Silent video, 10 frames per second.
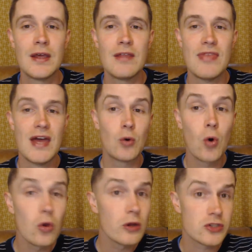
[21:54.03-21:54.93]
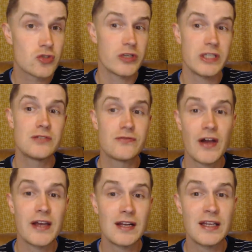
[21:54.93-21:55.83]
Then all the trees
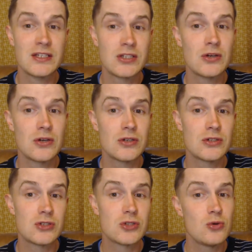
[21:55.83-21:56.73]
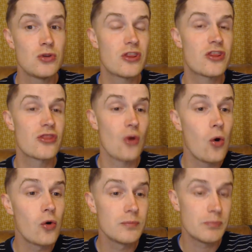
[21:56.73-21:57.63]
finally turned to the
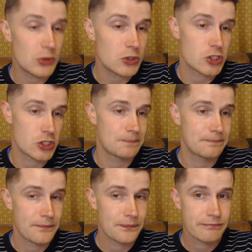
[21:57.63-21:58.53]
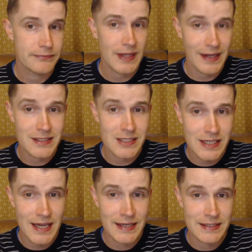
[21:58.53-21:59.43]
thorn bush and
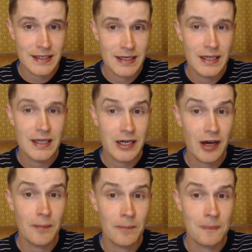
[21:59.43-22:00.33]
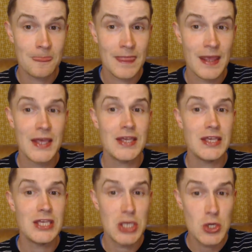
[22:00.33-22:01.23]
said, 'Come,
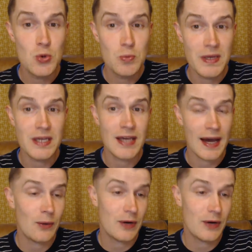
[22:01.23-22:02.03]
you be our